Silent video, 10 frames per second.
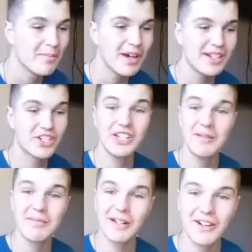But she
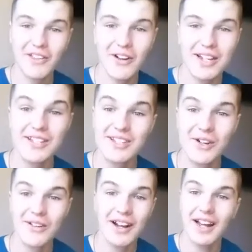did pretty good on the race,
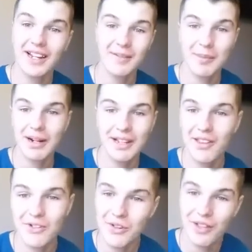so did I. Apparently
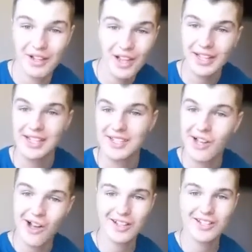those were the lucky
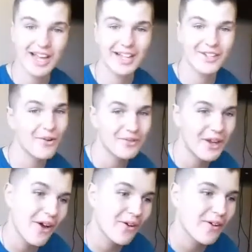socks, I don't
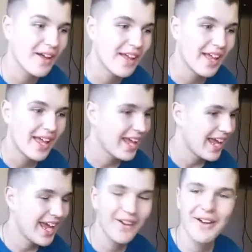know.
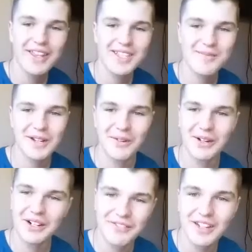Anyway, this has been a
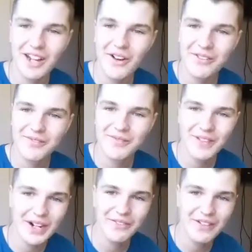weird video.
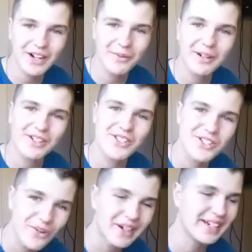Very, very weird
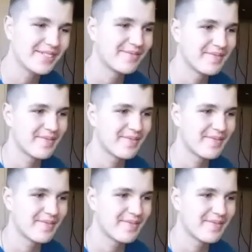story.